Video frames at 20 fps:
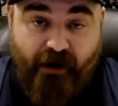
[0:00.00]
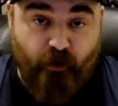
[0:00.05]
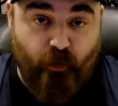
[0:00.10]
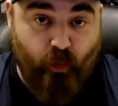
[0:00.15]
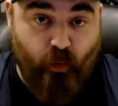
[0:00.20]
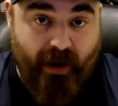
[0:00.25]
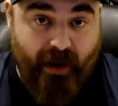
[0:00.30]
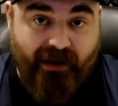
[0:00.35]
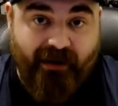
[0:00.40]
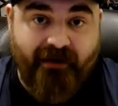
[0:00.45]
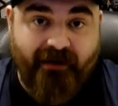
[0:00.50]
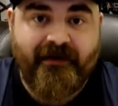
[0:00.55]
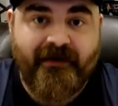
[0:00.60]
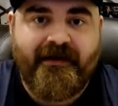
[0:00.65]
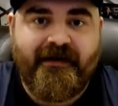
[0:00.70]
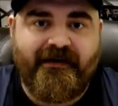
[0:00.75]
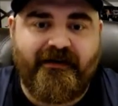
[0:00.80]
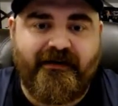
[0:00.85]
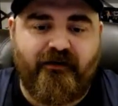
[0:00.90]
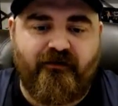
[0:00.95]
away
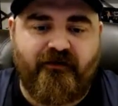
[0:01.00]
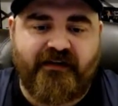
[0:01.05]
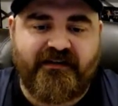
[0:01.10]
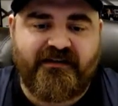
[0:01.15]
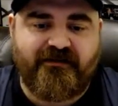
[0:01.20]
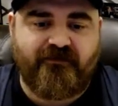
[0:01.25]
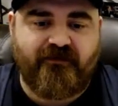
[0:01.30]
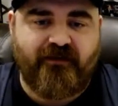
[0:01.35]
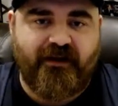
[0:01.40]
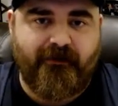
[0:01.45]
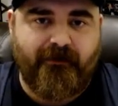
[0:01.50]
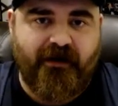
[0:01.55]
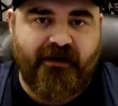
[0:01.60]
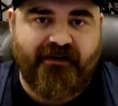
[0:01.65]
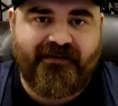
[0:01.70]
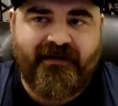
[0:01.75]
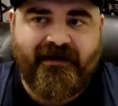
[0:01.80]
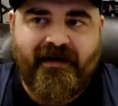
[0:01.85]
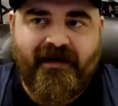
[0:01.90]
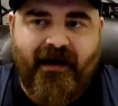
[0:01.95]
defensively,
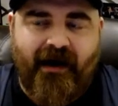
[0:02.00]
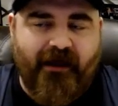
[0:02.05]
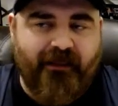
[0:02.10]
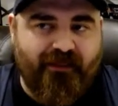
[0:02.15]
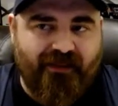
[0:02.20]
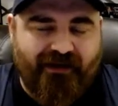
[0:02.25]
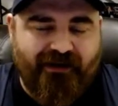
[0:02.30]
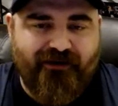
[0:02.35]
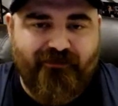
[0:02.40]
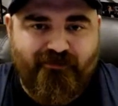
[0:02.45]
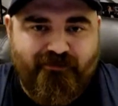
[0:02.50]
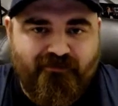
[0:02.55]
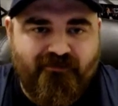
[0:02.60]
but I think